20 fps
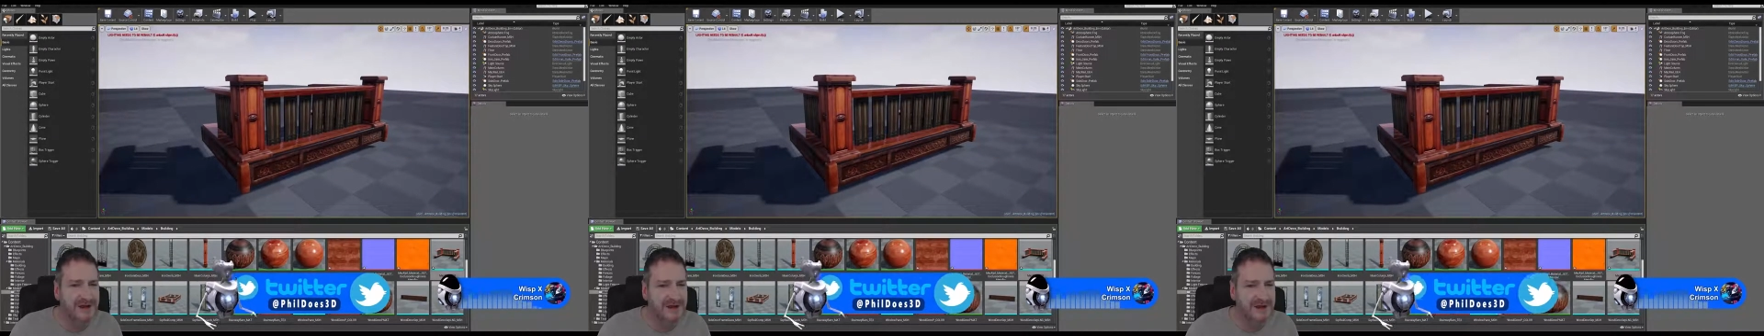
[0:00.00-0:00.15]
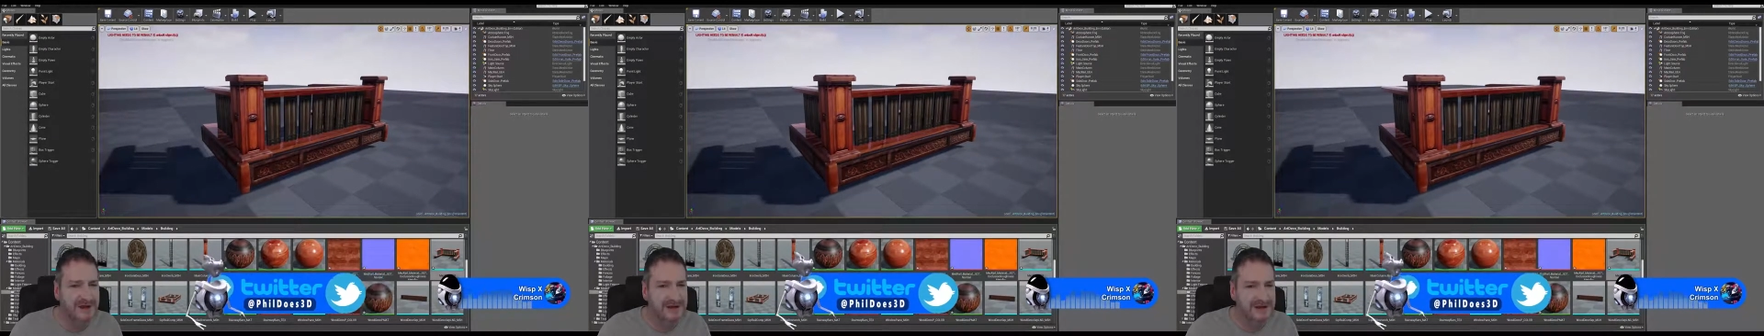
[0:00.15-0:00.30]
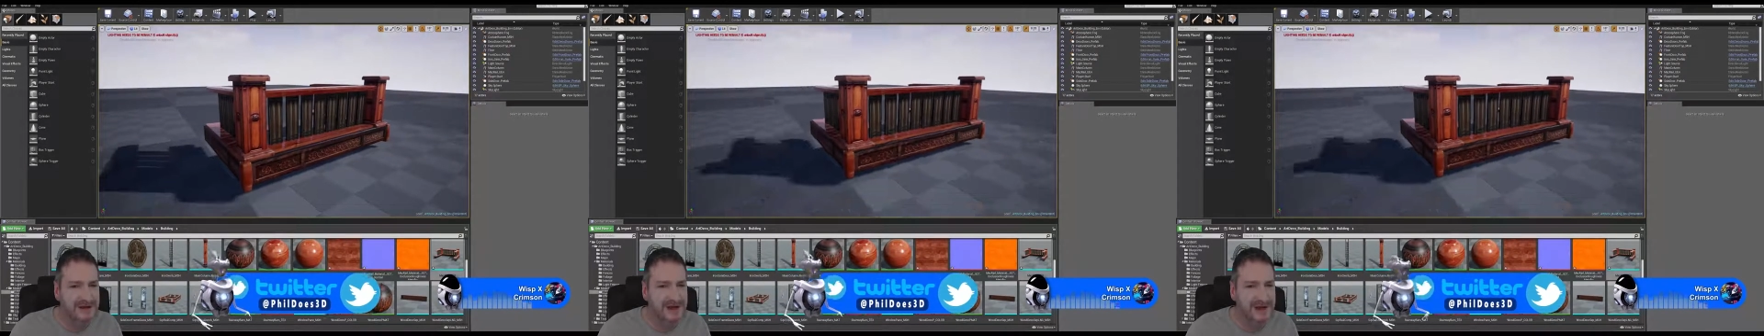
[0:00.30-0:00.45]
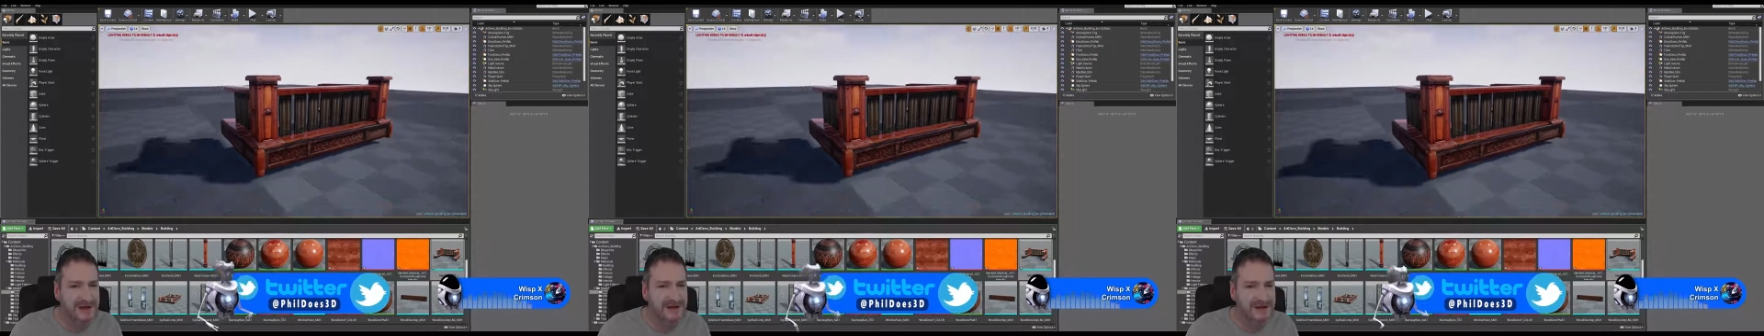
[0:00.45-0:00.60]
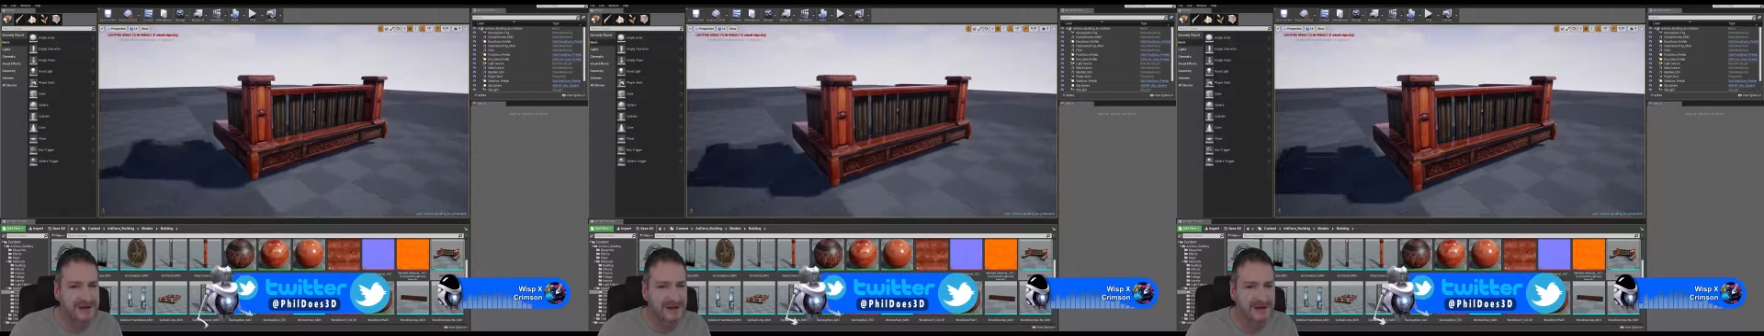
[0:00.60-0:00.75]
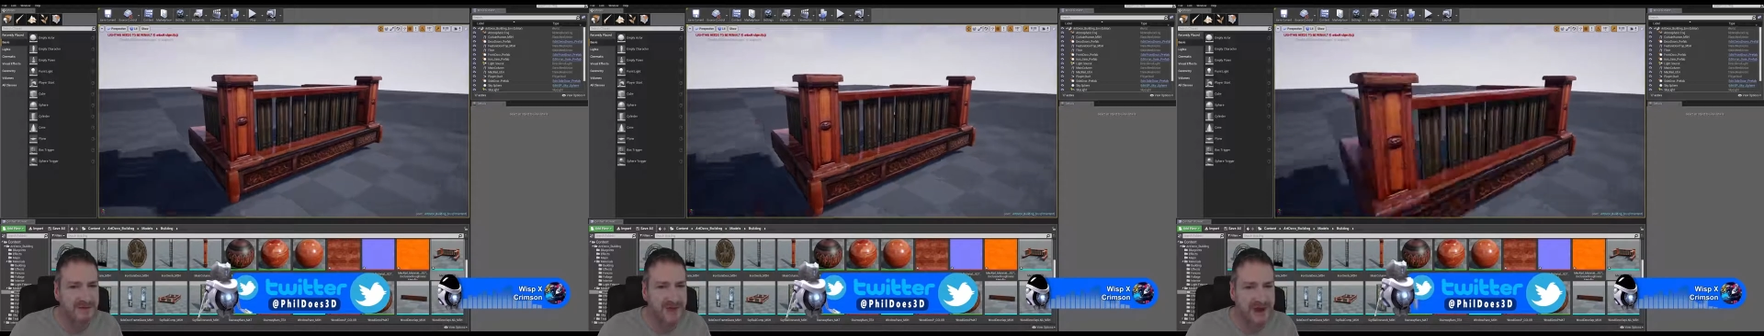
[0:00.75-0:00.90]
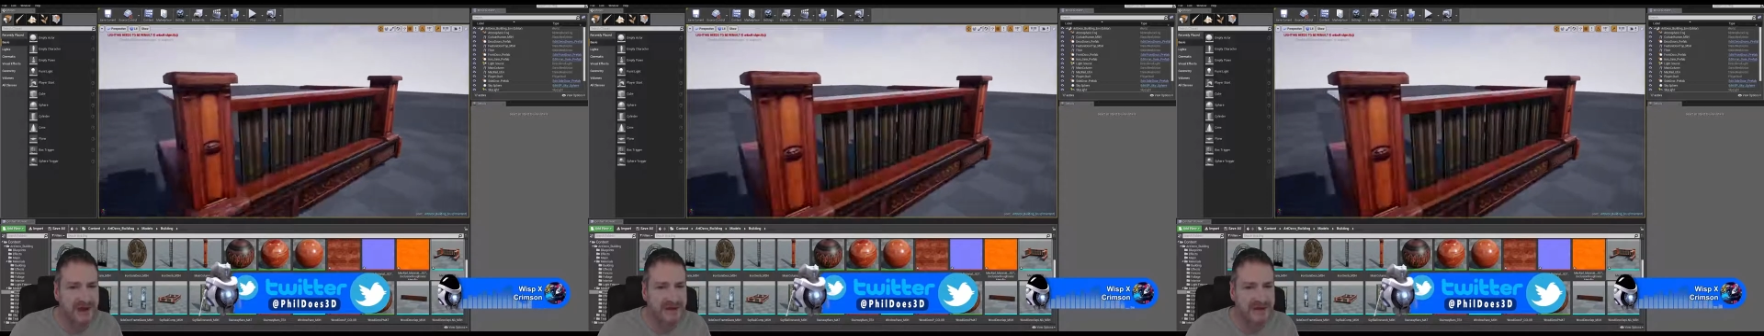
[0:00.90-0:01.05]
that goes at
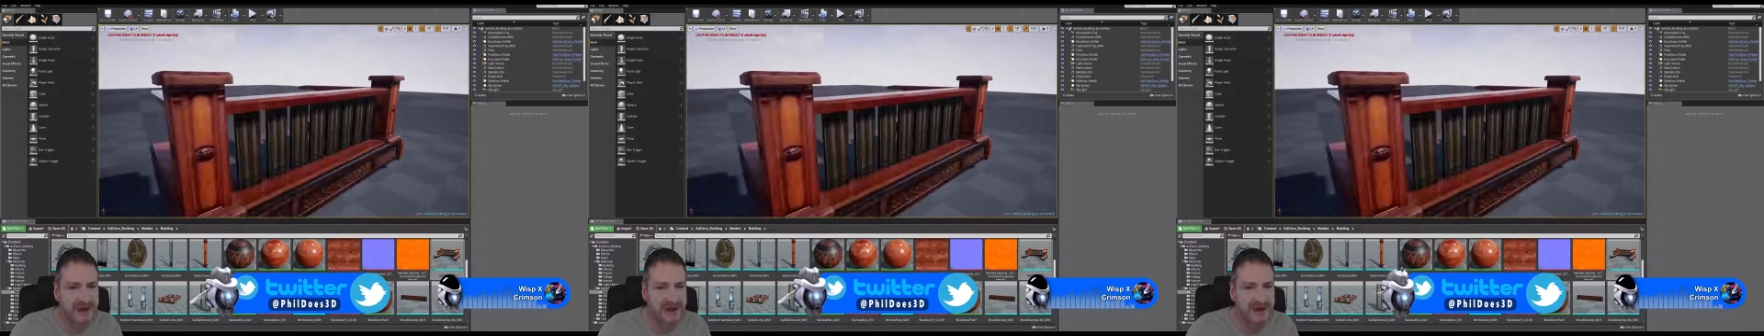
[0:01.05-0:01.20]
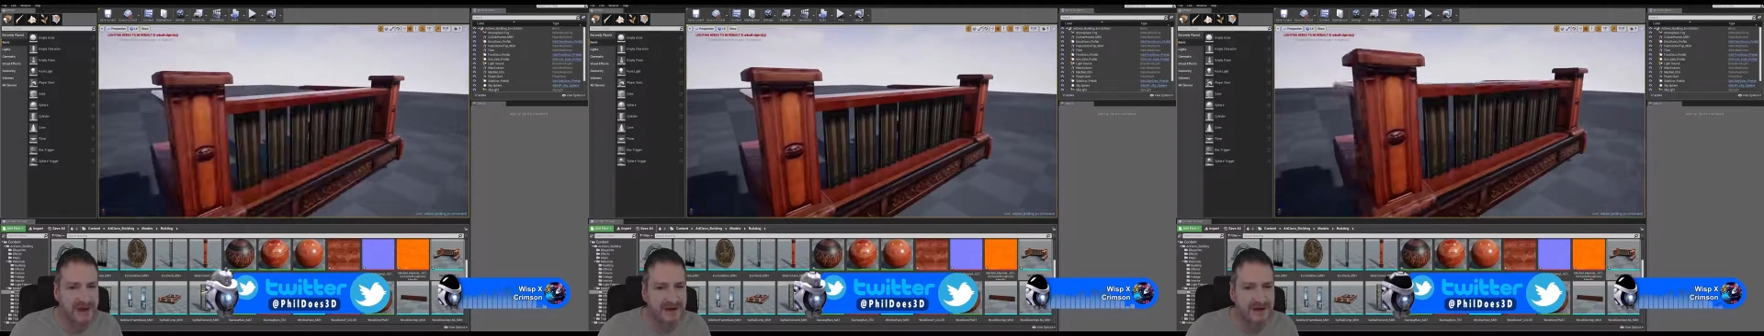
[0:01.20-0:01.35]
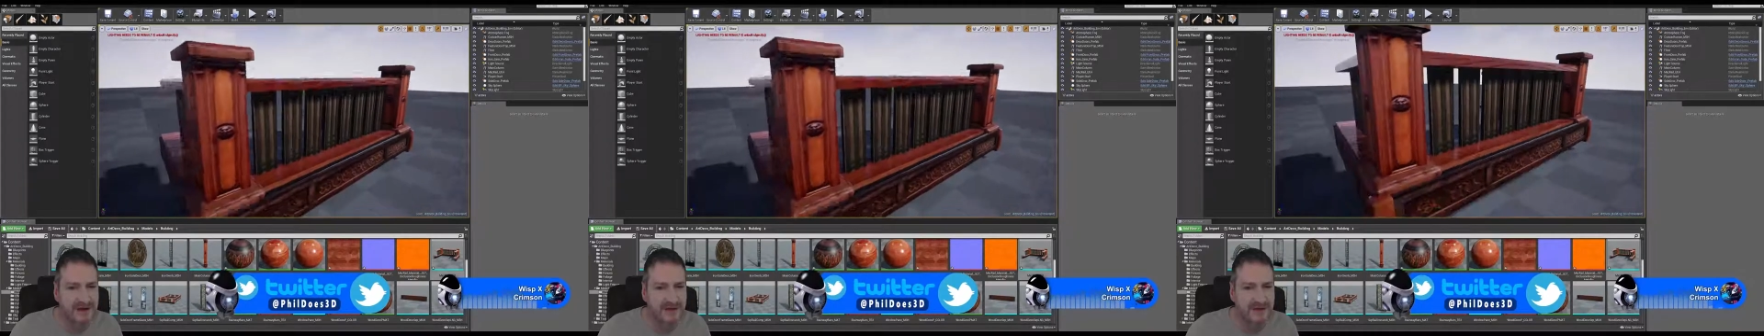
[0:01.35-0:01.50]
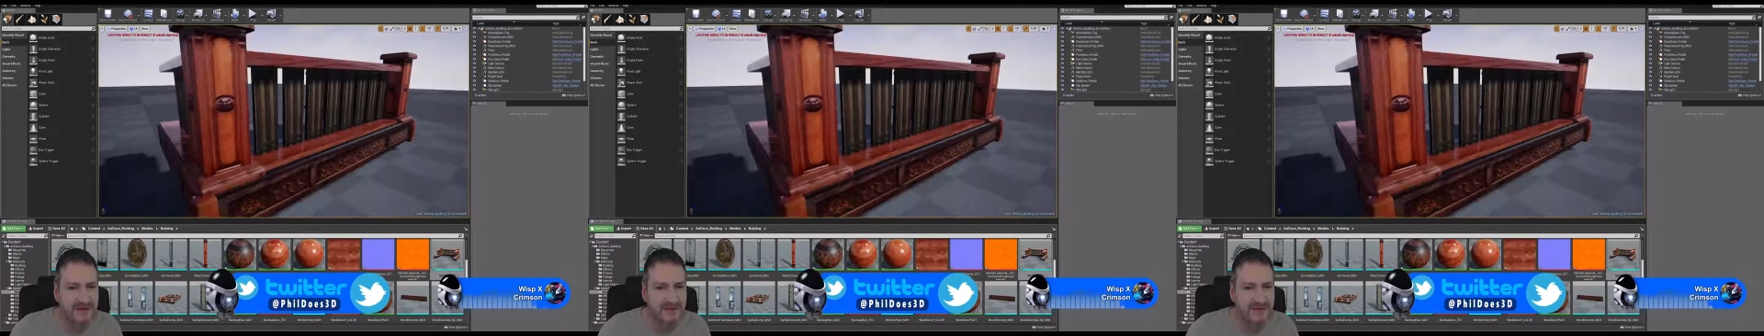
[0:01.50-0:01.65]
the back there